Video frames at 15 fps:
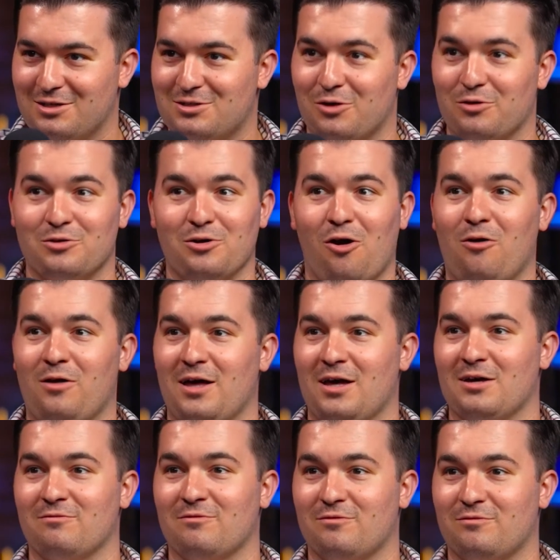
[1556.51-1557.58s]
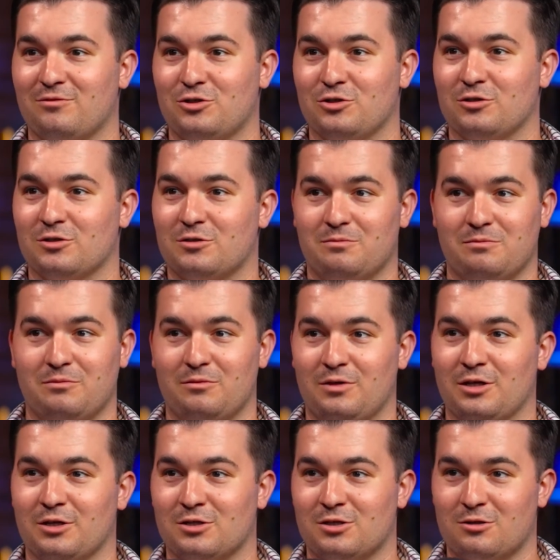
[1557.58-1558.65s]
So y'all have just
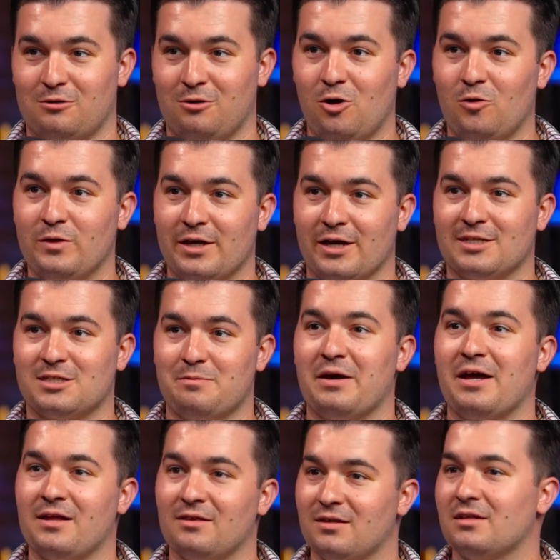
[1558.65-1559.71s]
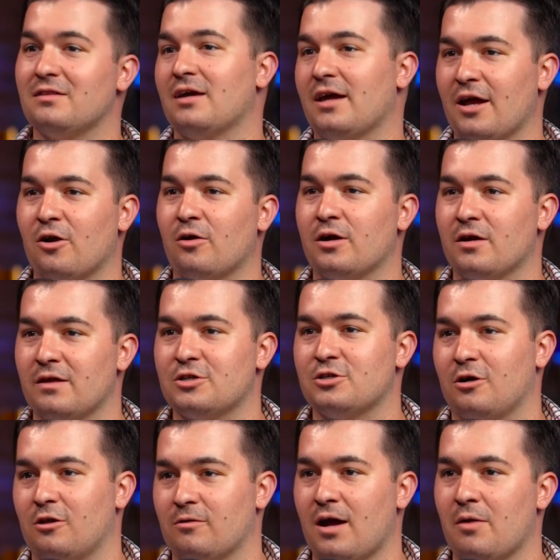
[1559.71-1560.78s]
slowly expanded in the area that
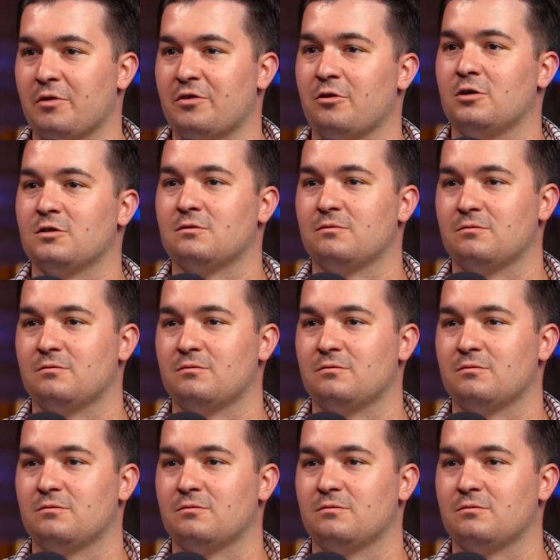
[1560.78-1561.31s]
y'all are at with y'all's